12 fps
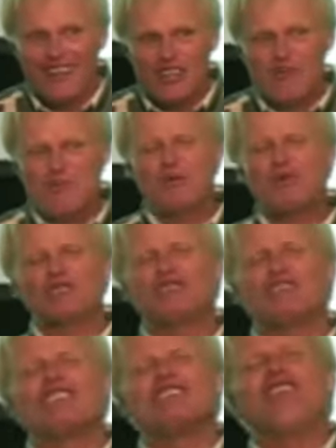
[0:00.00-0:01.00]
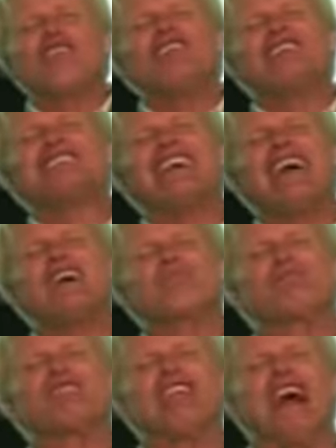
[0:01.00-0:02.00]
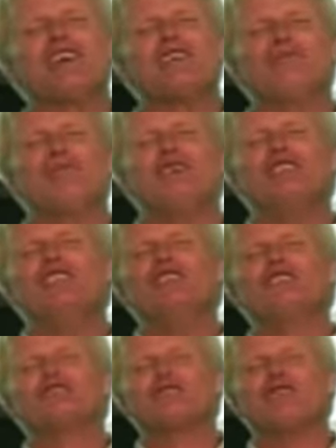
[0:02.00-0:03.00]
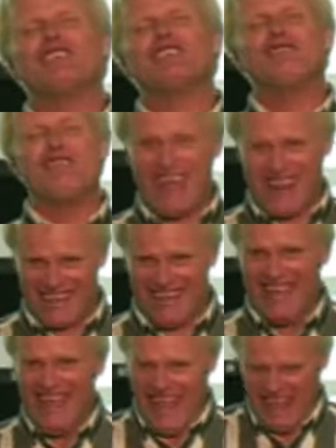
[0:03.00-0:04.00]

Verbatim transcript: You put yourself in His hand, pliable and useful and ready,